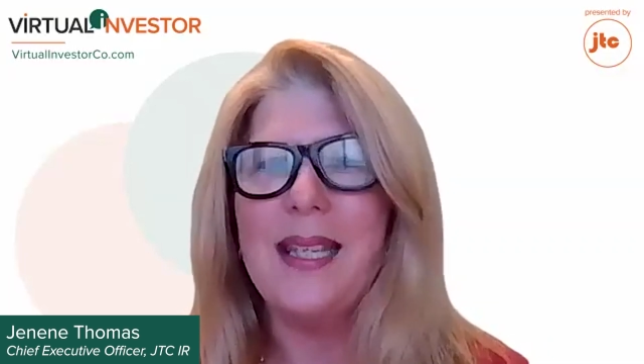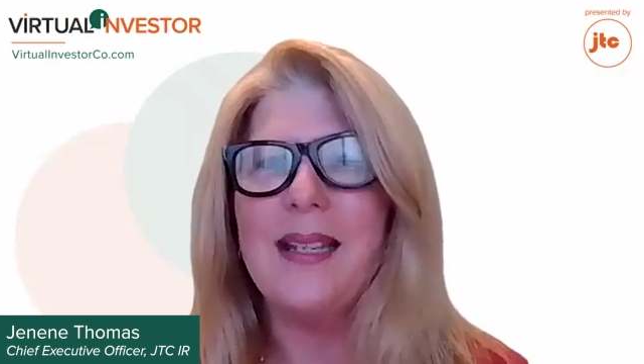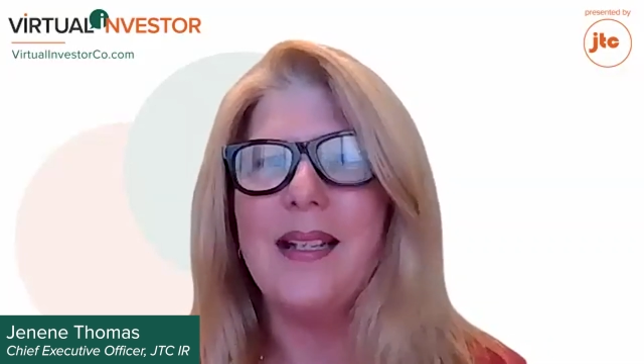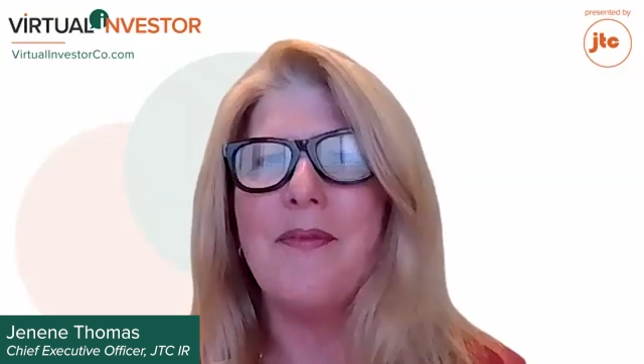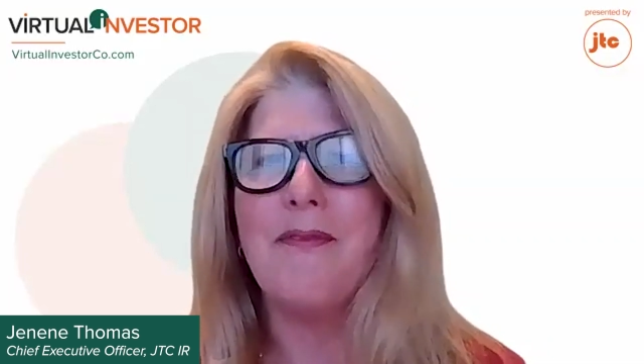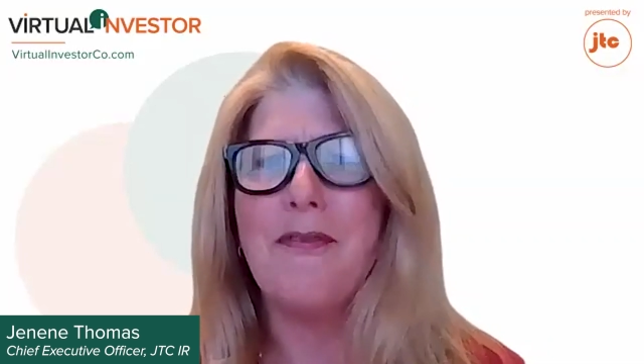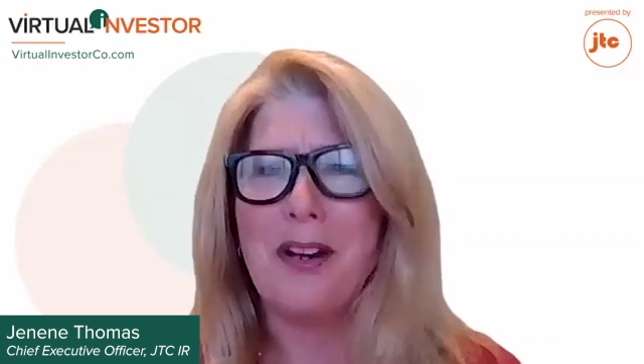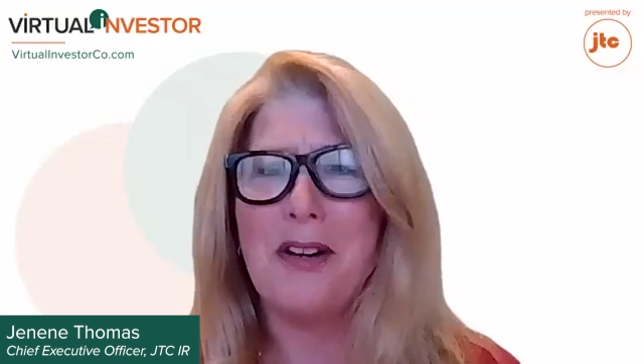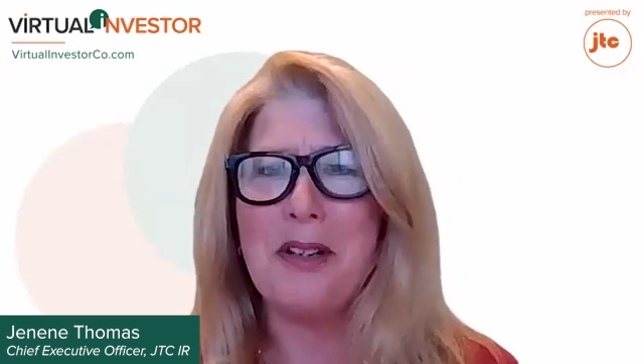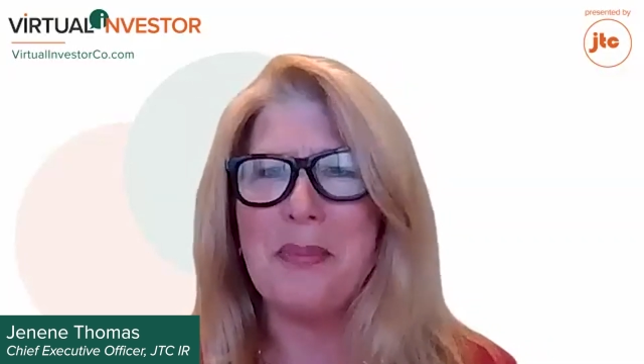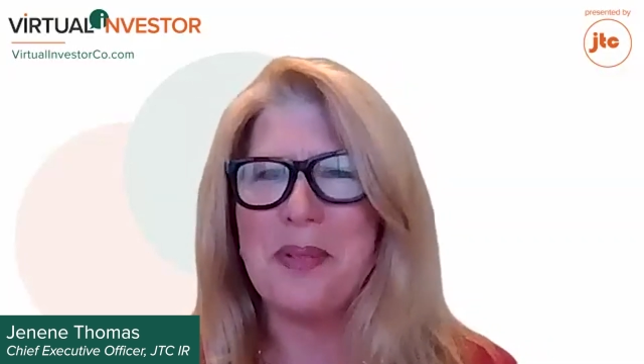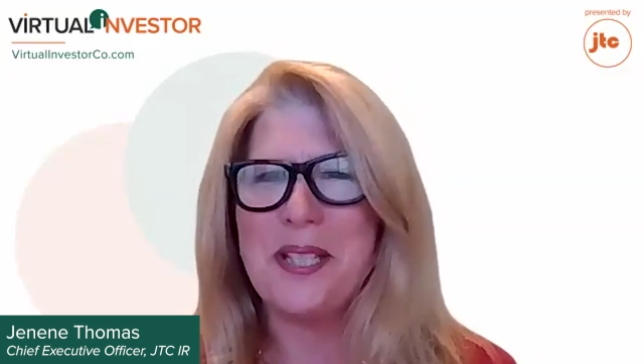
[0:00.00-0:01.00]
and I am
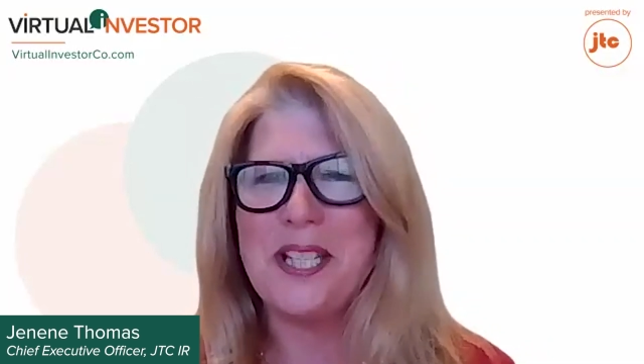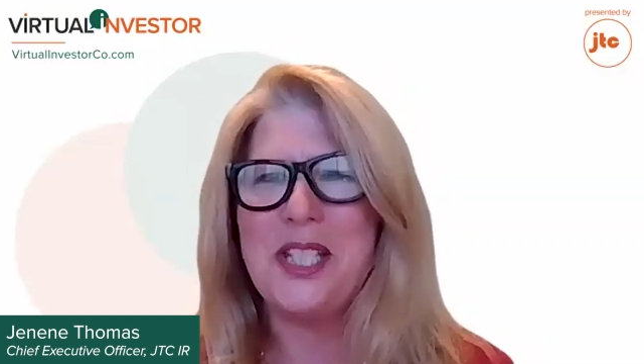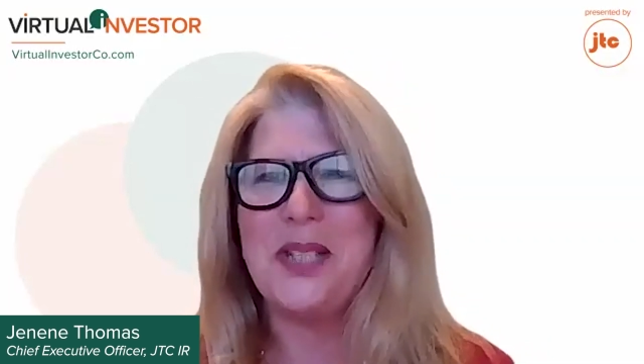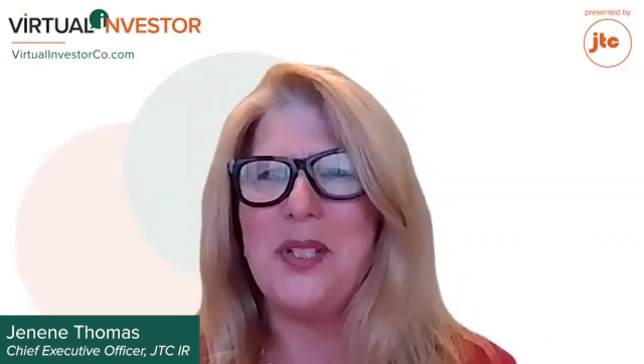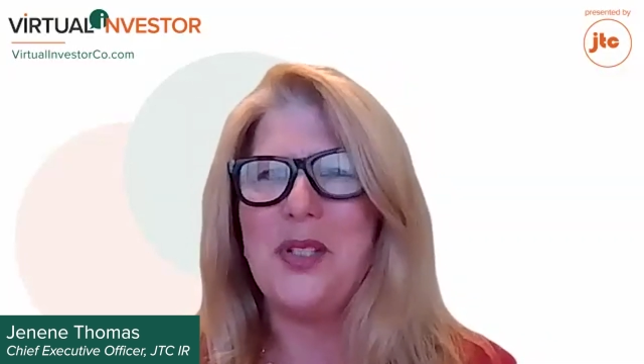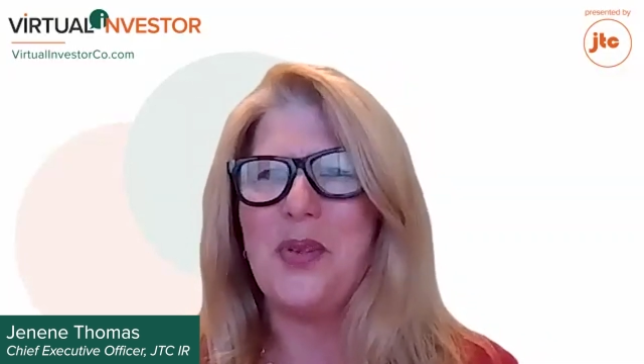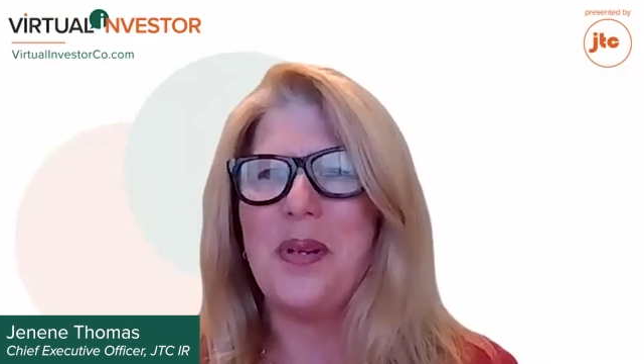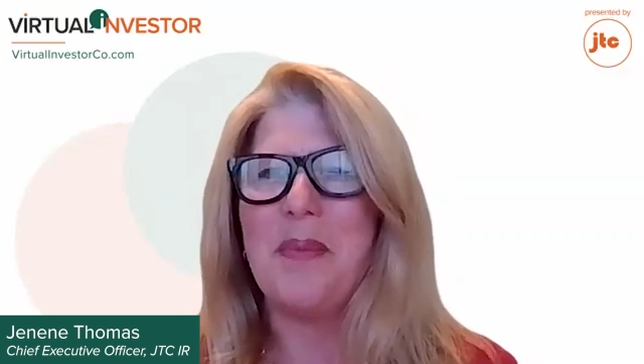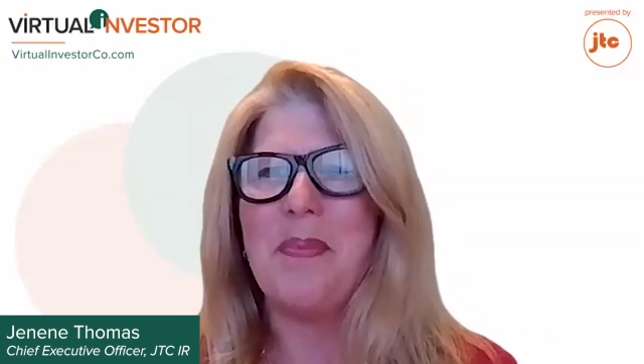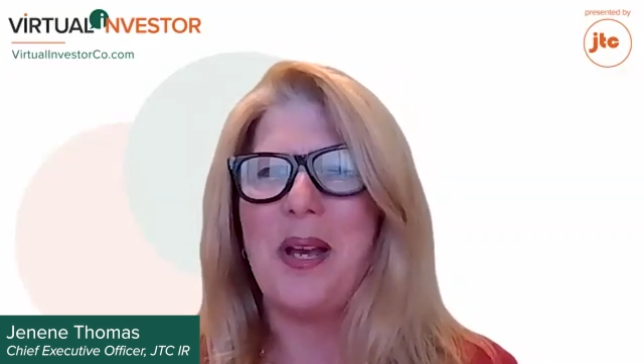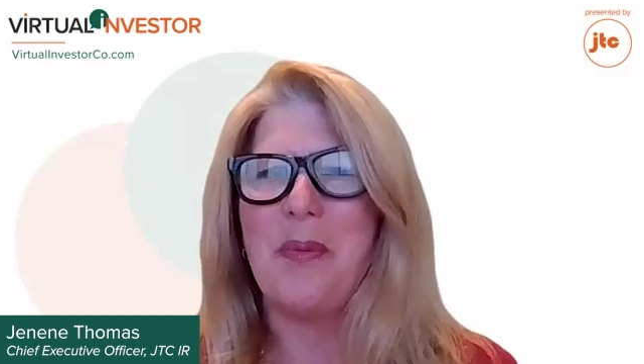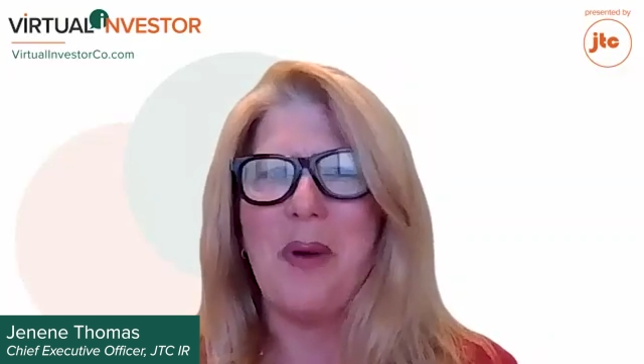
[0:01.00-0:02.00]
very pleased to be
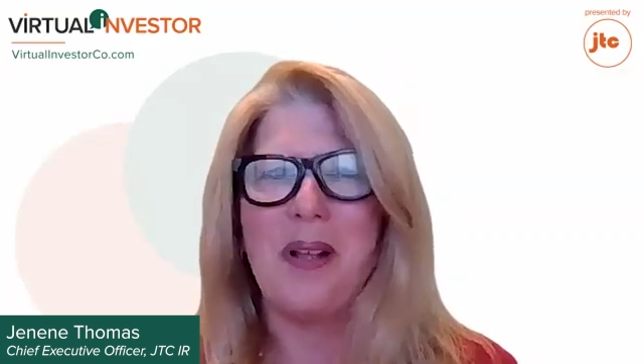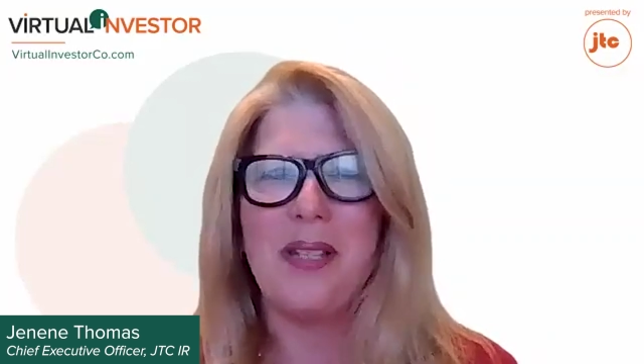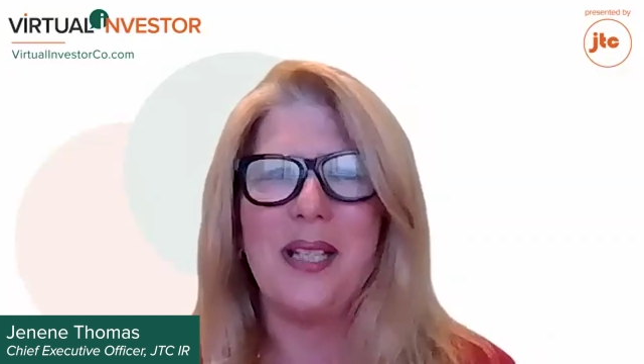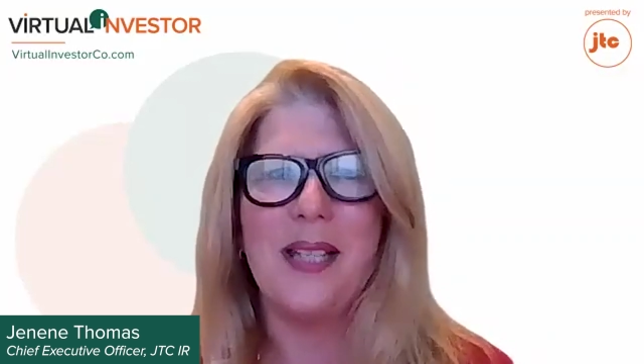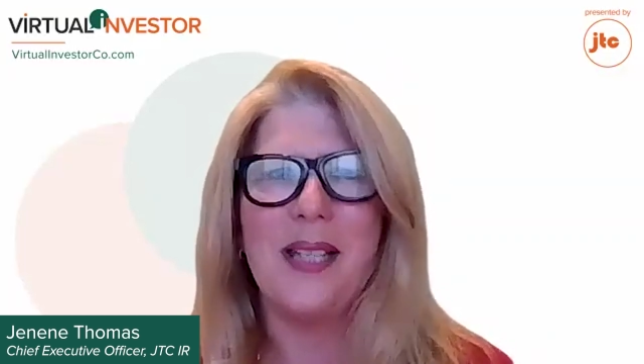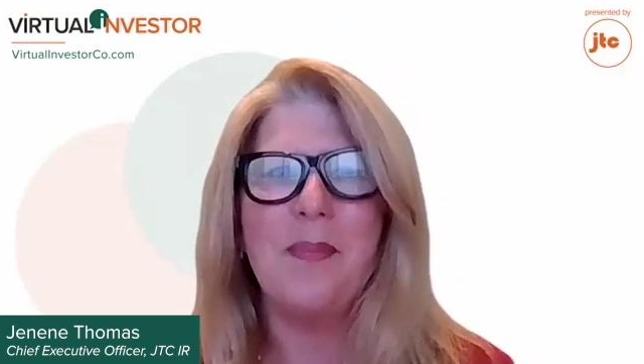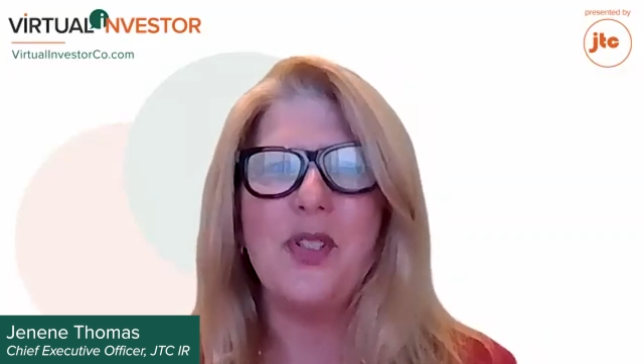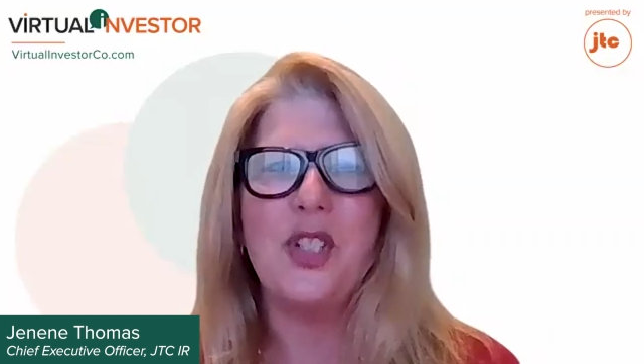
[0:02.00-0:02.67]
joined by Walter Klemp,